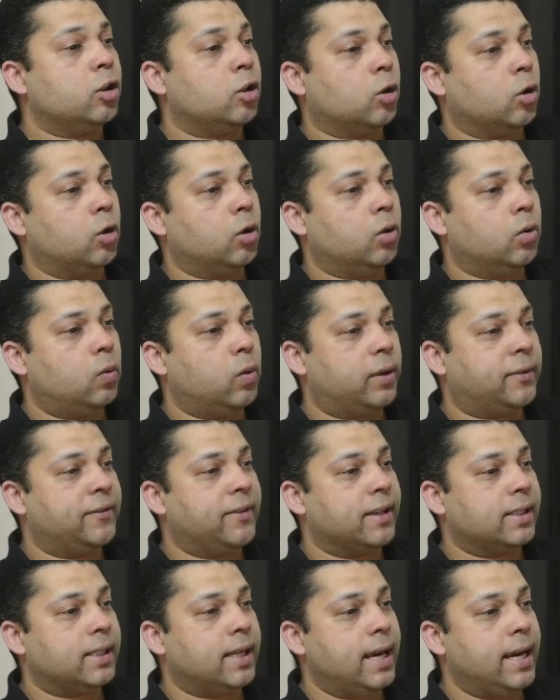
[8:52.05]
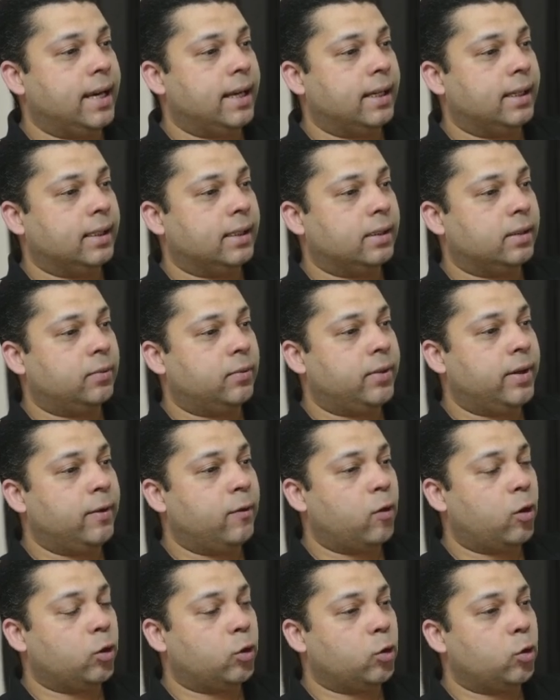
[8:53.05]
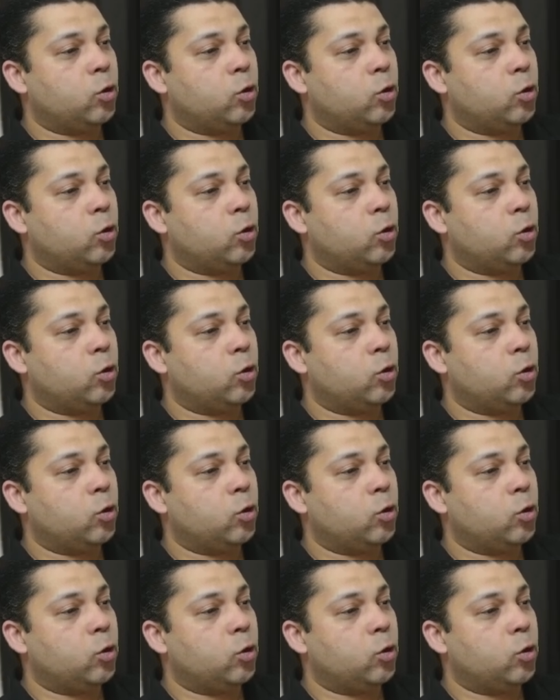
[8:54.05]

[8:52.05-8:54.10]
So what we are saying is we want